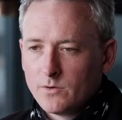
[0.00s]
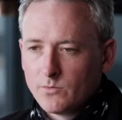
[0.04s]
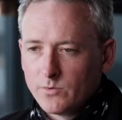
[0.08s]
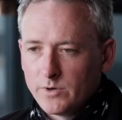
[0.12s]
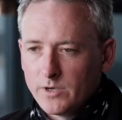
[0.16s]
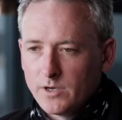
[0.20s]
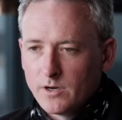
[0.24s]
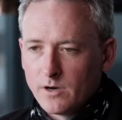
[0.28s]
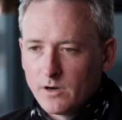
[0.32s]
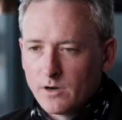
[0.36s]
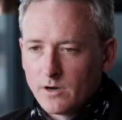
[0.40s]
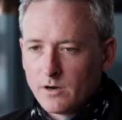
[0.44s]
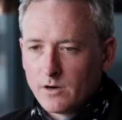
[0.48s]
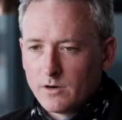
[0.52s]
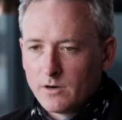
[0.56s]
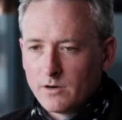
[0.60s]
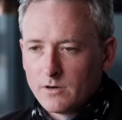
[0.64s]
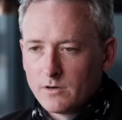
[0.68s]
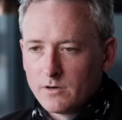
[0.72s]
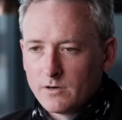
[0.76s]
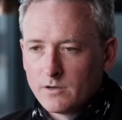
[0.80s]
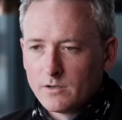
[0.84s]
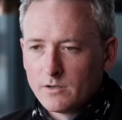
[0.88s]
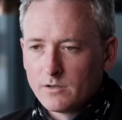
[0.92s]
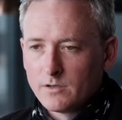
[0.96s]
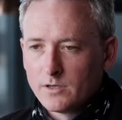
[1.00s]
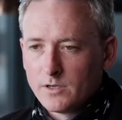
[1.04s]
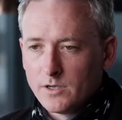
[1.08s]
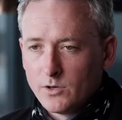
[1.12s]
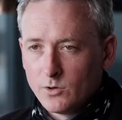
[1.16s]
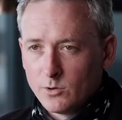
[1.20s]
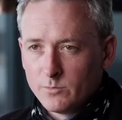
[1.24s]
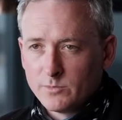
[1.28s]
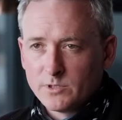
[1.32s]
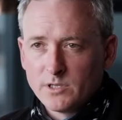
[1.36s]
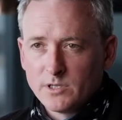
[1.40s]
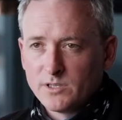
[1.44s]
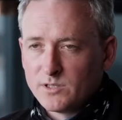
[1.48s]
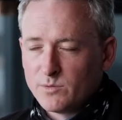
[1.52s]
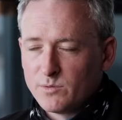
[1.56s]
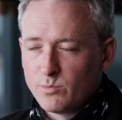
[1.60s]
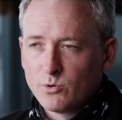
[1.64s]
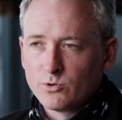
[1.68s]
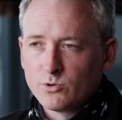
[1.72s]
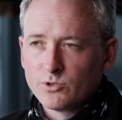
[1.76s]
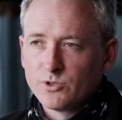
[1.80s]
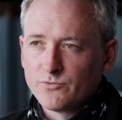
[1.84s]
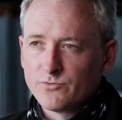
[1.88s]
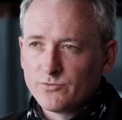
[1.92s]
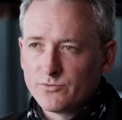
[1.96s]
We are enormously
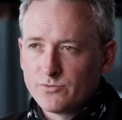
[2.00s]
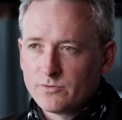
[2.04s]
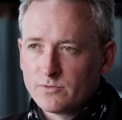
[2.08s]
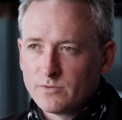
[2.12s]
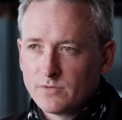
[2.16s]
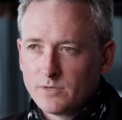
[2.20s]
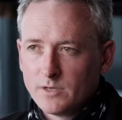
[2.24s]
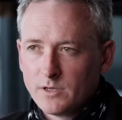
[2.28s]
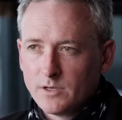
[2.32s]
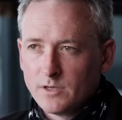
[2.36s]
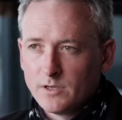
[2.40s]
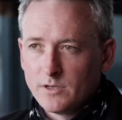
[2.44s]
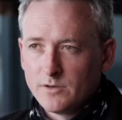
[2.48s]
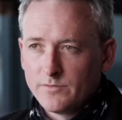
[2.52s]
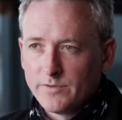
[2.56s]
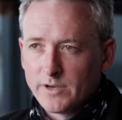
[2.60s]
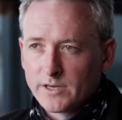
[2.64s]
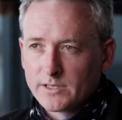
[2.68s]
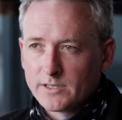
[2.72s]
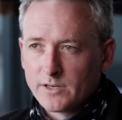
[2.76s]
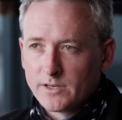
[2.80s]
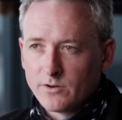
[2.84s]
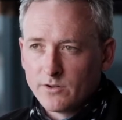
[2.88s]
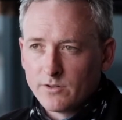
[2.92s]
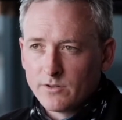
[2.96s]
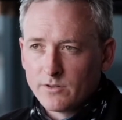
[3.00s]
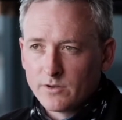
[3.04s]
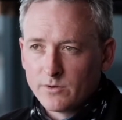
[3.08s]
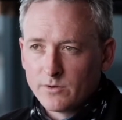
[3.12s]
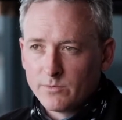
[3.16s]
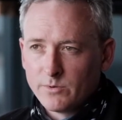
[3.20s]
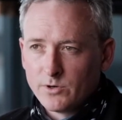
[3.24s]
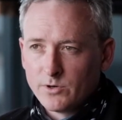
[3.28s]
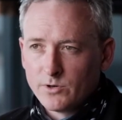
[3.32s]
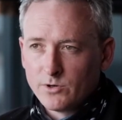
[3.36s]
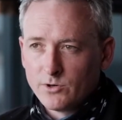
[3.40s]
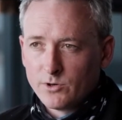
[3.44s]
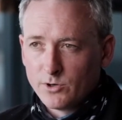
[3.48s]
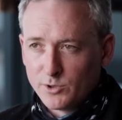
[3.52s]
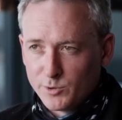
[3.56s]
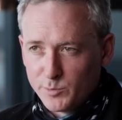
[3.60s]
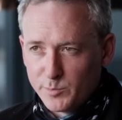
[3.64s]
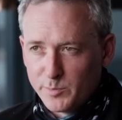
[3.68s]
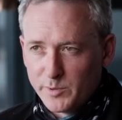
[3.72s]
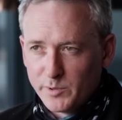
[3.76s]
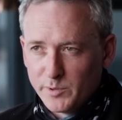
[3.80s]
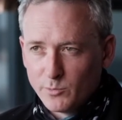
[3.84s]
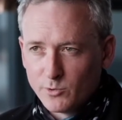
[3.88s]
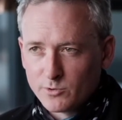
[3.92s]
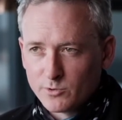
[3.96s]
supportive. In fact, I don't think we could
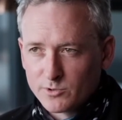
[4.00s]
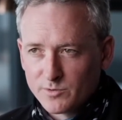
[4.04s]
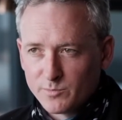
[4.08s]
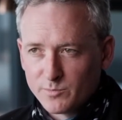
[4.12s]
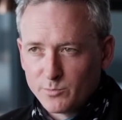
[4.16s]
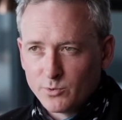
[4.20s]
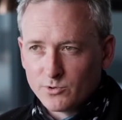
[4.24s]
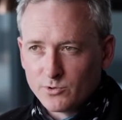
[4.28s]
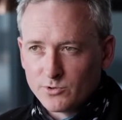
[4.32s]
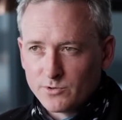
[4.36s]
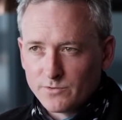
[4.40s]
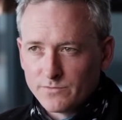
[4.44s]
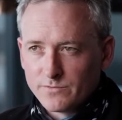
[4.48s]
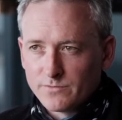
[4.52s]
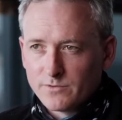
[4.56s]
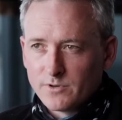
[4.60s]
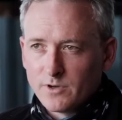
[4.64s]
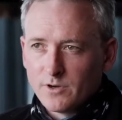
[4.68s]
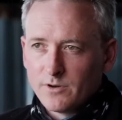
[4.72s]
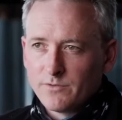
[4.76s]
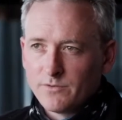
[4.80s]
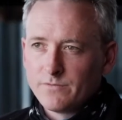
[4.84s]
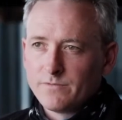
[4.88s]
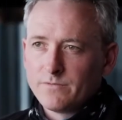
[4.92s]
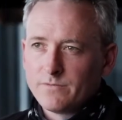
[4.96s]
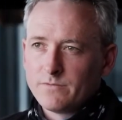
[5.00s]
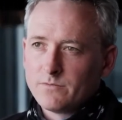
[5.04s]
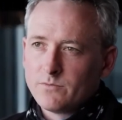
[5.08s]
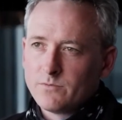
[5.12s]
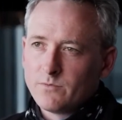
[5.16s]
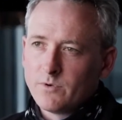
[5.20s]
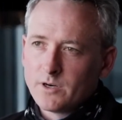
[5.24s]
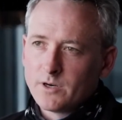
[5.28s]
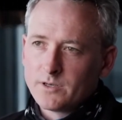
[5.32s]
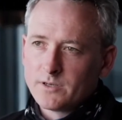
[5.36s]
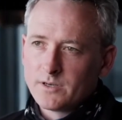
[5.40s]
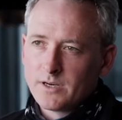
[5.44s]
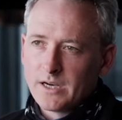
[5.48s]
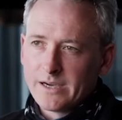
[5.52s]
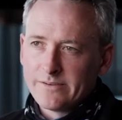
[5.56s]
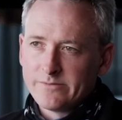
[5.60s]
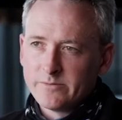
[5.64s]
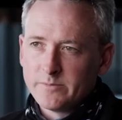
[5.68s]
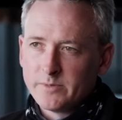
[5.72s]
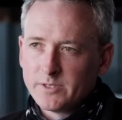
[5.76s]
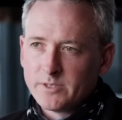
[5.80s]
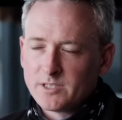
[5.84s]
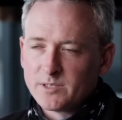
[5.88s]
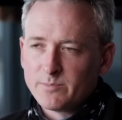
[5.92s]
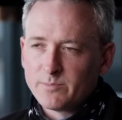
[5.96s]
be more supportive of what
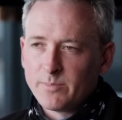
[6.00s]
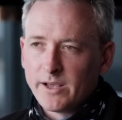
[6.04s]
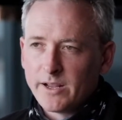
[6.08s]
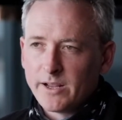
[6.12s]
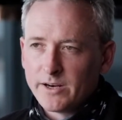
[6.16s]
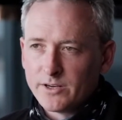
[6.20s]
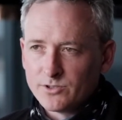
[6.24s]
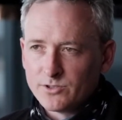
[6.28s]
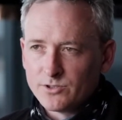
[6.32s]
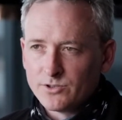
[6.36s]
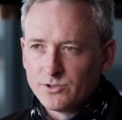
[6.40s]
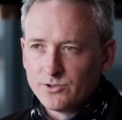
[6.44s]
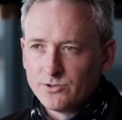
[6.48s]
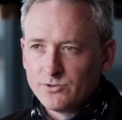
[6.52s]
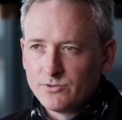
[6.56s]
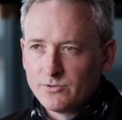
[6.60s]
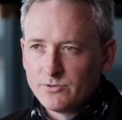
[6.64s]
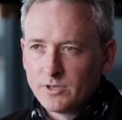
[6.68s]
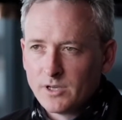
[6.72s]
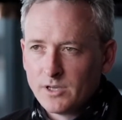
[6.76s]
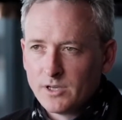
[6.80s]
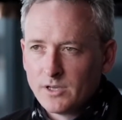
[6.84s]
government is planning to do.